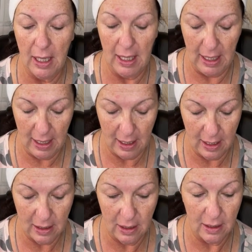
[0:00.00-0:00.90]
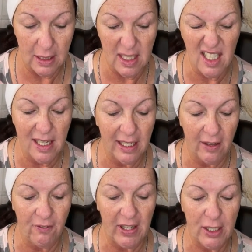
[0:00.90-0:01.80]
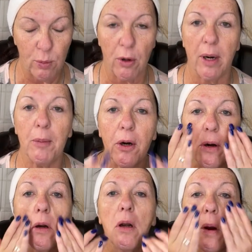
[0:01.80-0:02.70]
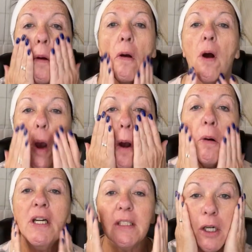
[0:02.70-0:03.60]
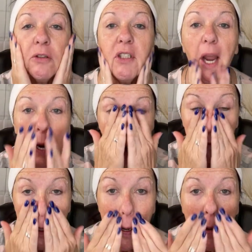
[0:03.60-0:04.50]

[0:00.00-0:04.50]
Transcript: And this is like a face primer. Always go down